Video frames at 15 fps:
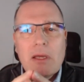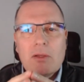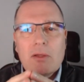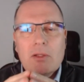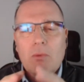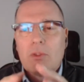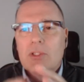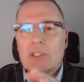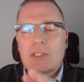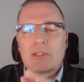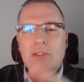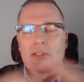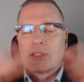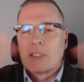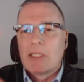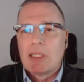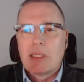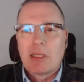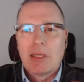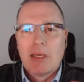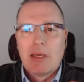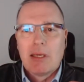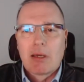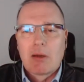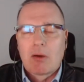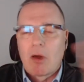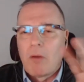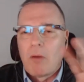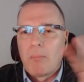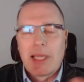you would just see
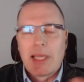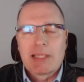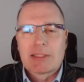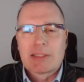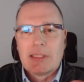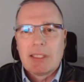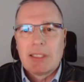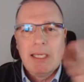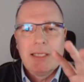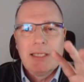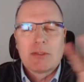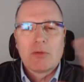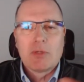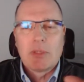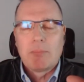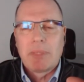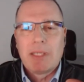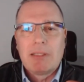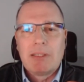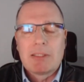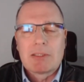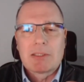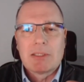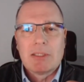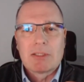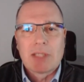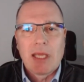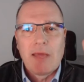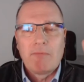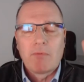complexity,
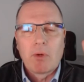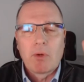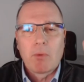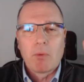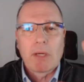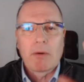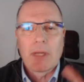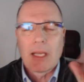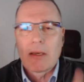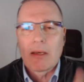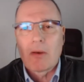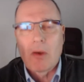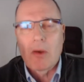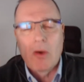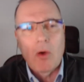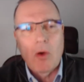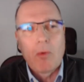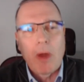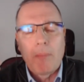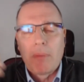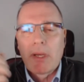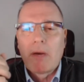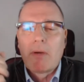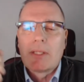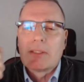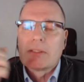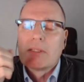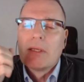interdependencies everywhere, and no apparent